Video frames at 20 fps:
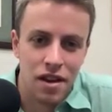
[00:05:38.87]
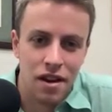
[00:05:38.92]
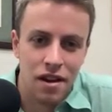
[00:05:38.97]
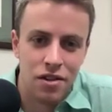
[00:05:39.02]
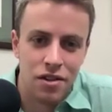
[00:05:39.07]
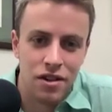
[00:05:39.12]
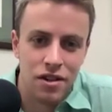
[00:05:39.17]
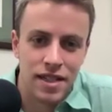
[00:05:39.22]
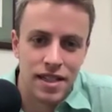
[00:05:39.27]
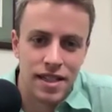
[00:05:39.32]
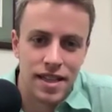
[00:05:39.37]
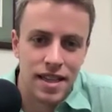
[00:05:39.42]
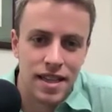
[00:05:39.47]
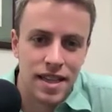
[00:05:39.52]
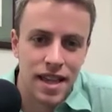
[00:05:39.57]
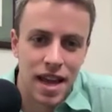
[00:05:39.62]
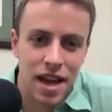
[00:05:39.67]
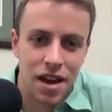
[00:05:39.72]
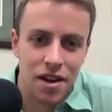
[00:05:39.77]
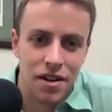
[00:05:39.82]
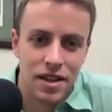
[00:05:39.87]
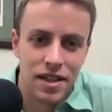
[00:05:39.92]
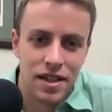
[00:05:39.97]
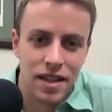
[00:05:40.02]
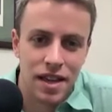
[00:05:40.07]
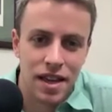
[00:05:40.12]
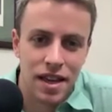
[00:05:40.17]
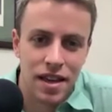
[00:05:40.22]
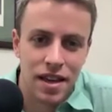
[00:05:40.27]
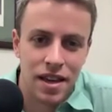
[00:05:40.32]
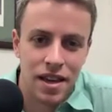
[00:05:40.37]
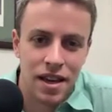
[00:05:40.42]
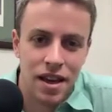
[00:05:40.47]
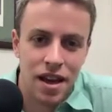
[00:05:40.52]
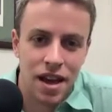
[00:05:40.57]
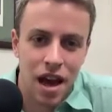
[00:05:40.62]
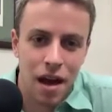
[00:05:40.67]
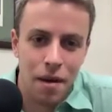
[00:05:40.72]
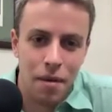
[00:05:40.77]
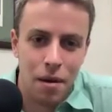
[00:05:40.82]
You can sit down and say,
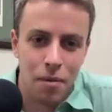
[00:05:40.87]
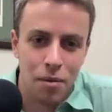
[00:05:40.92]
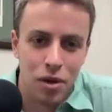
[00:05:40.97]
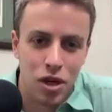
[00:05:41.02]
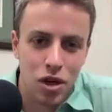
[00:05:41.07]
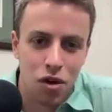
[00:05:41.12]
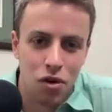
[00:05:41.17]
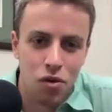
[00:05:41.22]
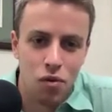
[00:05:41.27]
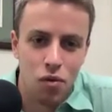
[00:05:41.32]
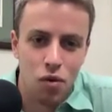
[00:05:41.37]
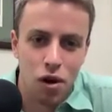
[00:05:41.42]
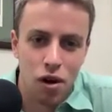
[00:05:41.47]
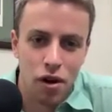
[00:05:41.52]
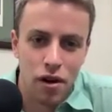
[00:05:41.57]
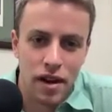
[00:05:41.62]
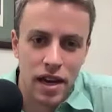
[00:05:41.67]
I'm going to go to work,